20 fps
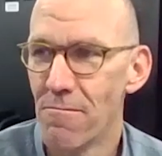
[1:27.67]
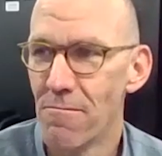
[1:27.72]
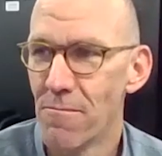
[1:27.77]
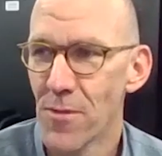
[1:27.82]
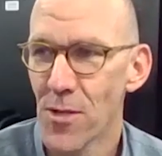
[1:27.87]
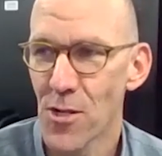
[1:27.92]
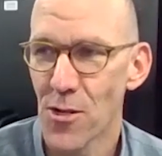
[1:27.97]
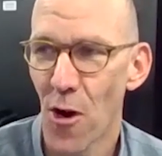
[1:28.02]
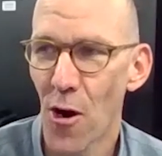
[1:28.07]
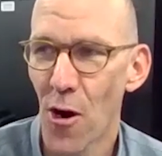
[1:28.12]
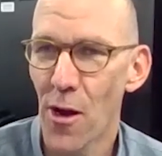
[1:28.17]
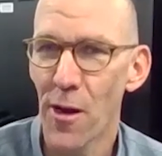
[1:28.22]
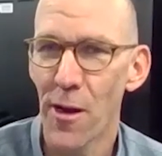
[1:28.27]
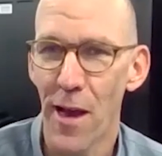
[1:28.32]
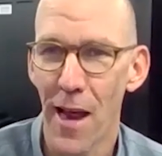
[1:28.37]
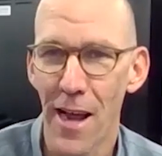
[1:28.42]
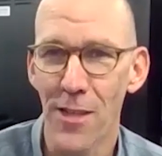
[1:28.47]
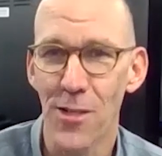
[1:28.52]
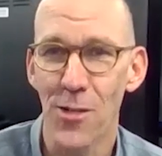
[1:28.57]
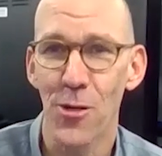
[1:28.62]
Started
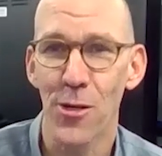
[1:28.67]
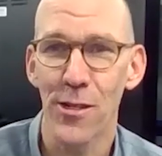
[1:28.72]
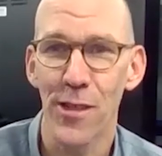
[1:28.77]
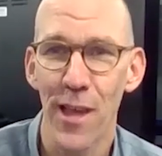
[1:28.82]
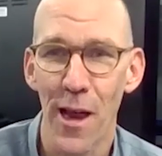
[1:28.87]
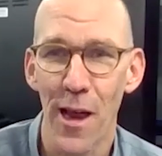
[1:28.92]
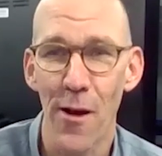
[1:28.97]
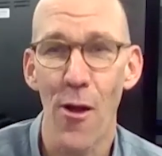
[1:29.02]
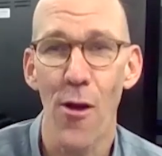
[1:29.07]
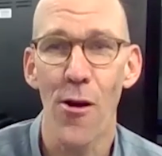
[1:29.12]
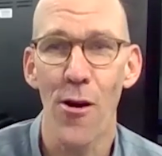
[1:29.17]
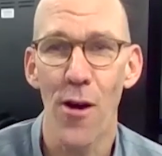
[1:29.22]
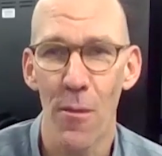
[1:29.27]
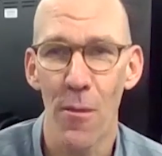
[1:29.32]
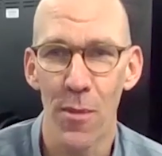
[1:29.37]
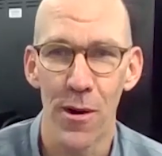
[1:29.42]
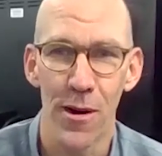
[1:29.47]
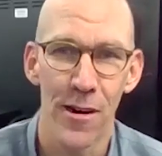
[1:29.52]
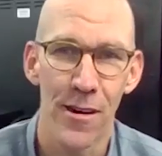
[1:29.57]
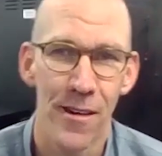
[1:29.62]
answering the 800
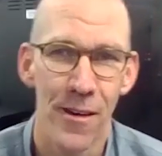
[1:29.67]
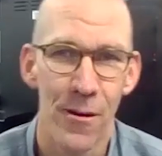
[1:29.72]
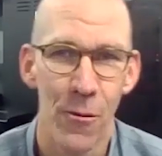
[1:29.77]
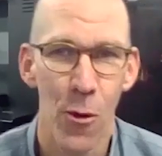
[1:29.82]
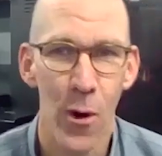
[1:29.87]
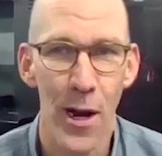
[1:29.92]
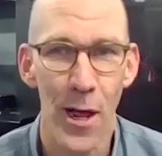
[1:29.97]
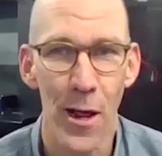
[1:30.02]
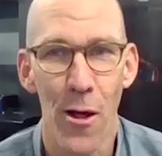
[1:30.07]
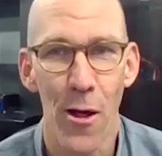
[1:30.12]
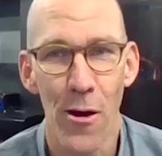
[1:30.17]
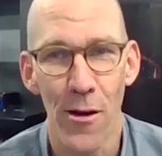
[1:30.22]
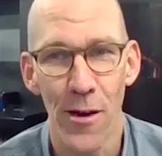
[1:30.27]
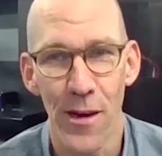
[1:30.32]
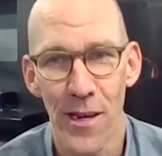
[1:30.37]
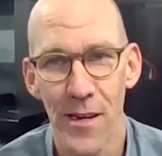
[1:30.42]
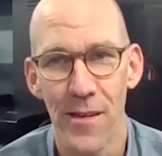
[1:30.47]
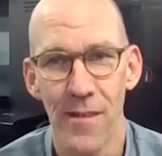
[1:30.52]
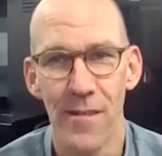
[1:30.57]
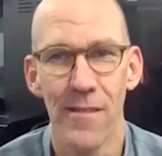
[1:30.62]
number,
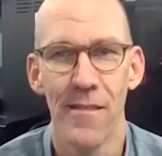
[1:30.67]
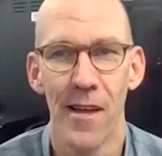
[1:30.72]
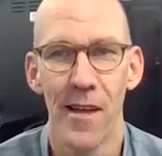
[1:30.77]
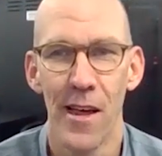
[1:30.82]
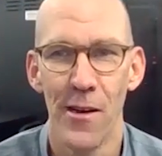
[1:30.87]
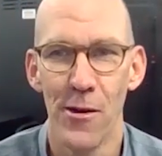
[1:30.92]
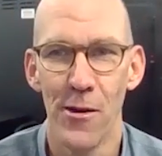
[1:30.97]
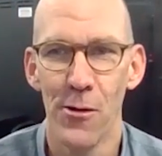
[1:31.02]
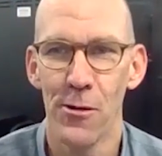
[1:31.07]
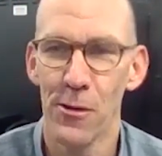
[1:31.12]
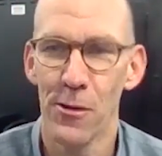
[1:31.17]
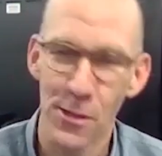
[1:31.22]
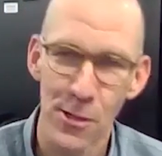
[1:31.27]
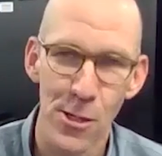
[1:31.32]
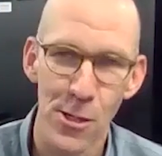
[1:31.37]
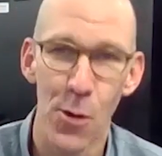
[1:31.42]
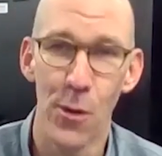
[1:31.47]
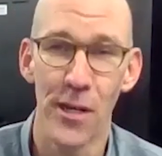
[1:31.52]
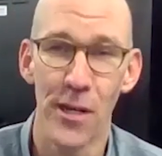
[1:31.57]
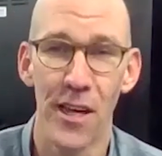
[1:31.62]
1-800-EATON, and
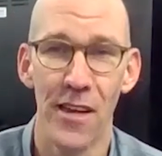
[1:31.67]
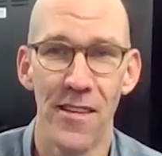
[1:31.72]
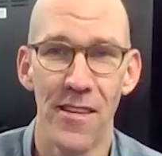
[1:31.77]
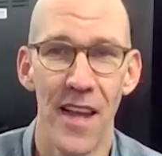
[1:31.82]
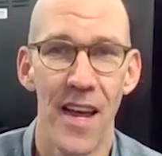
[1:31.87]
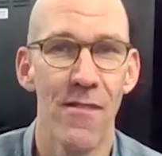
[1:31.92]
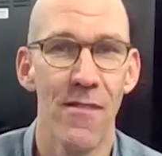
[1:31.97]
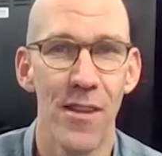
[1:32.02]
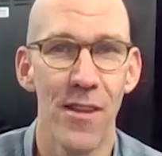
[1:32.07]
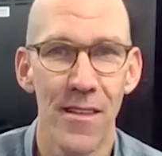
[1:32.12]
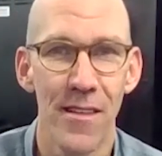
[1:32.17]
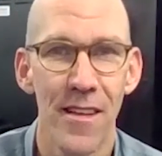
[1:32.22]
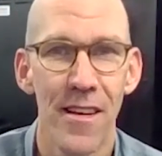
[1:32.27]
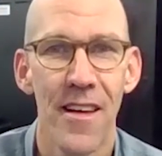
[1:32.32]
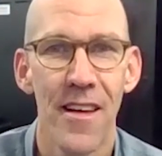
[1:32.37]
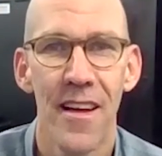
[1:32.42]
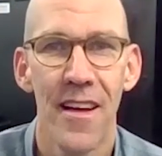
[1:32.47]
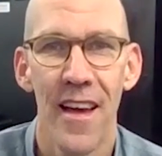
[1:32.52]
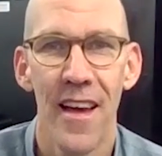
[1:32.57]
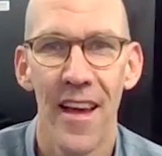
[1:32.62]
you would get David.
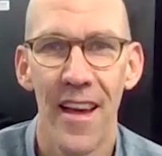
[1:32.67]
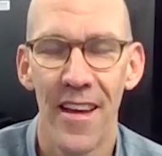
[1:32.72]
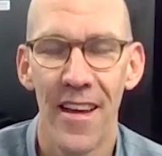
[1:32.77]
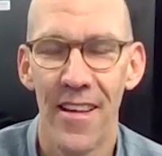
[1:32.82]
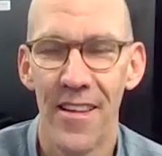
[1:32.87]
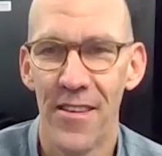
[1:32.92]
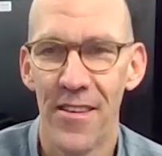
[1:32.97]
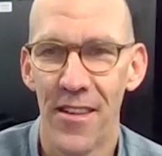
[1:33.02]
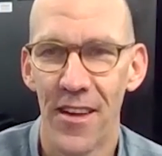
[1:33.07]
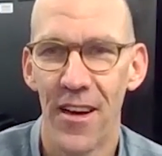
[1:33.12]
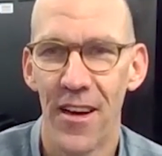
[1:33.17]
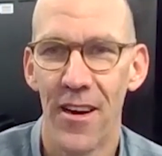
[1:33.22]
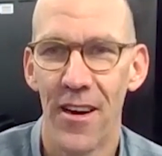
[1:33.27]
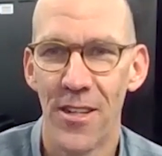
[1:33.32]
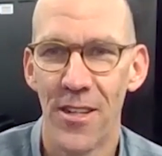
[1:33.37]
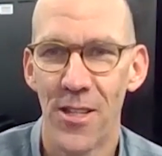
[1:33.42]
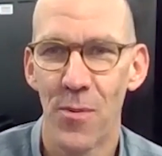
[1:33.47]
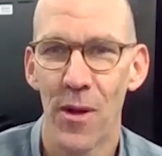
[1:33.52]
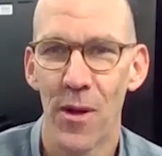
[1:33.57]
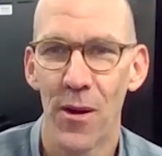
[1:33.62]
And
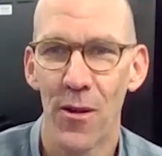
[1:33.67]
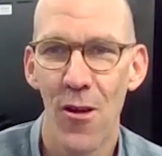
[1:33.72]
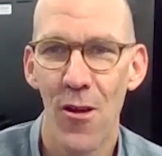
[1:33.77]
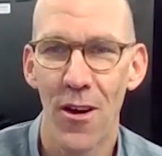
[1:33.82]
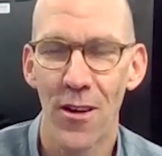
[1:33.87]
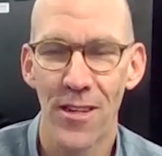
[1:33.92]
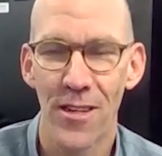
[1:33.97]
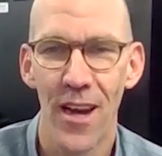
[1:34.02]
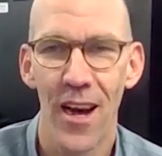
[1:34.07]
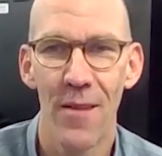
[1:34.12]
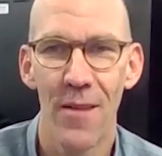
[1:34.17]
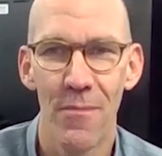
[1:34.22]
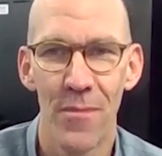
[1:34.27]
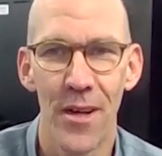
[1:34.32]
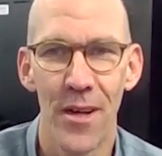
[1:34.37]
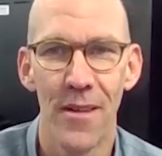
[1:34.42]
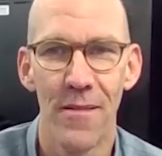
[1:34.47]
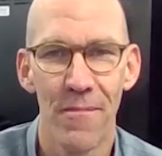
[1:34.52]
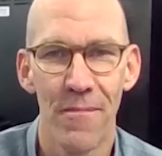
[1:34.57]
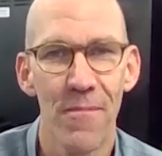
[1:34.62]
it's been a long time,
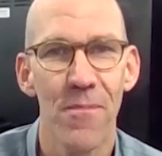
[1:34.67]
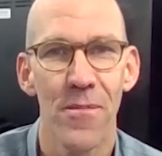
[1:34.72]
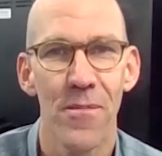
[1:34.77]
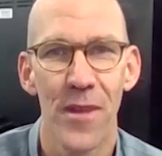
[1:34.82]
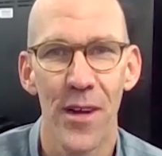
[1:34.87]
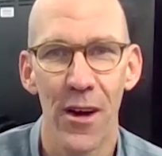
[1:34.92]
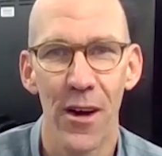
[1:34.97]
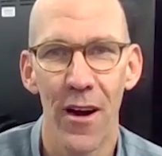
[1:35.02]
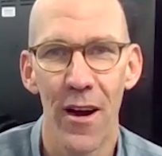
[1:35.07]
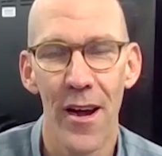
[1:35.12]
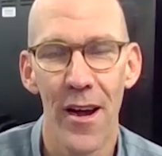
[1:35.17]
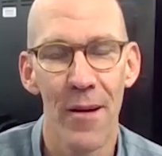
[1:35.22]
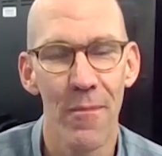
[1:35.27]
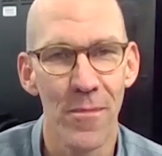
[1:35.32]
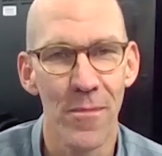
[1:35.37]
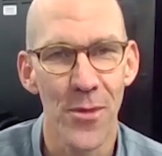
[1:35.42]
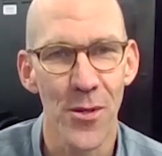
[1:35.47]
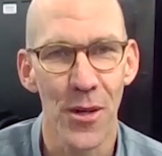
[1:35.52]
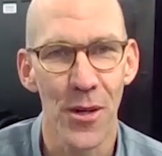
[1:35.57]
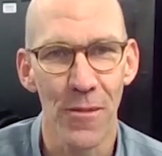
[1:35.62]
but here I am.
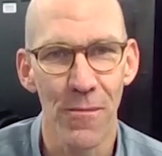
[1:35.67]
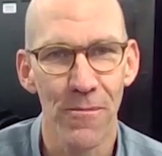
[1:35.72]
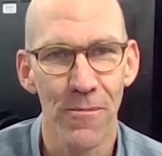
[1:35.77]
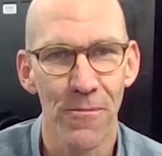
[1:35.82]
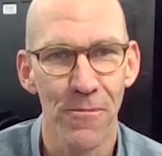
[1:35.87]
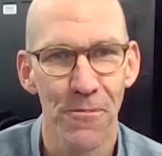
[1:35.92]
So.